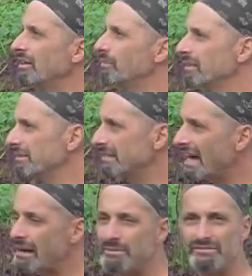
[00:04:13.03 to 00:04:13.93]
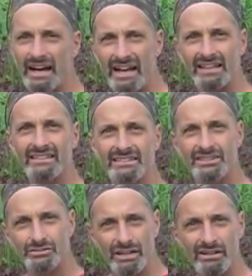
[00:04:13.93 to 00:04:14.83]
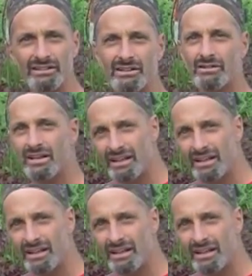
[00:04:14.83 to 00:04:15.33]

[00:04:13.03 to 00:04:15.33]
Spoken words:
we live in the happy valleys and it's great also,